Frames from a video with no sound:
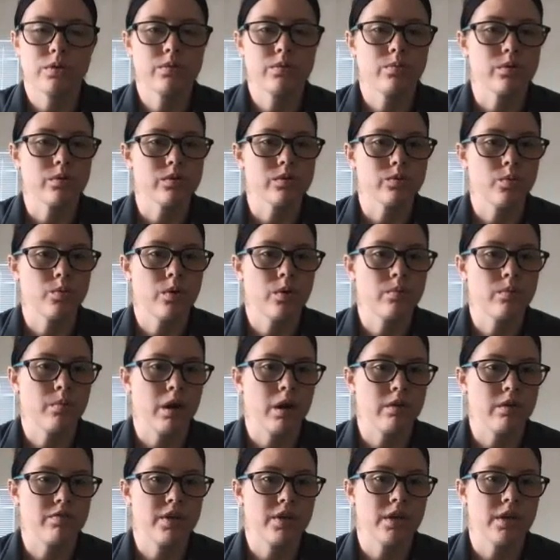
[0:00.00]
with was what
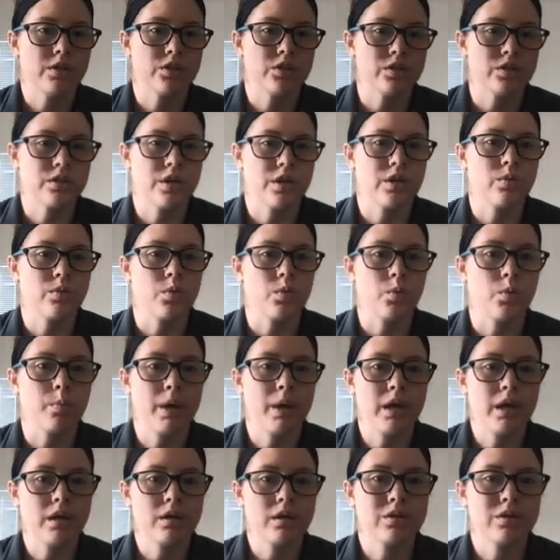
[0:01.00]
modifications can you
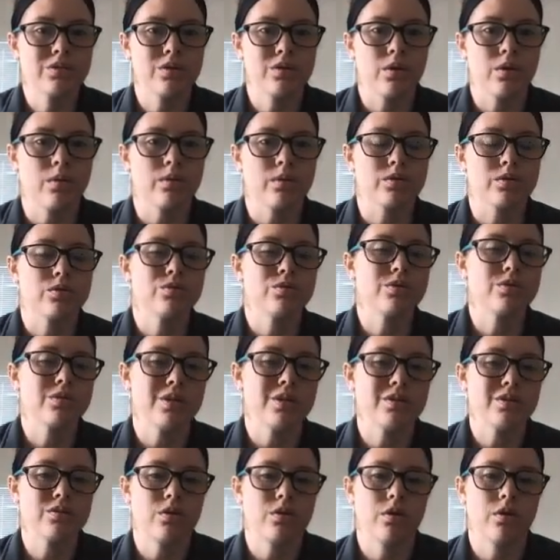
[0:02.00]
make. So as soon as
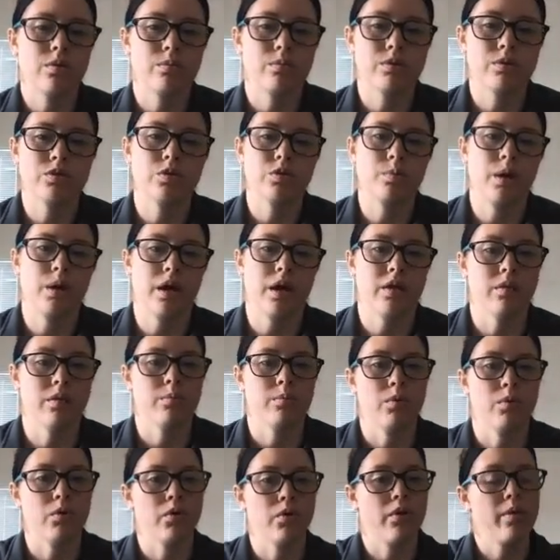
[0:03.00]
I saw the bristlebot and
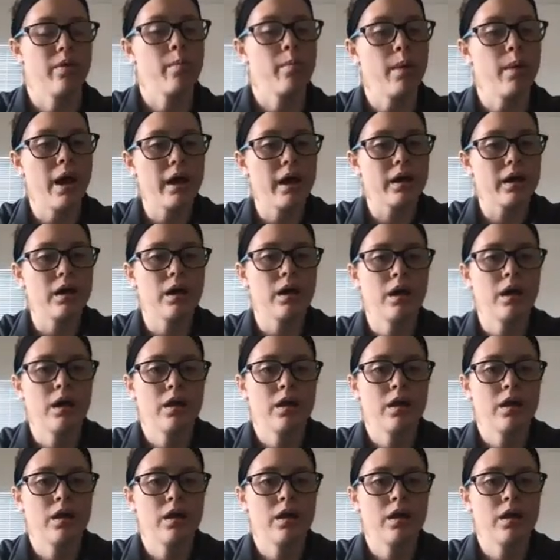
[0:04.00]
the motor on the back,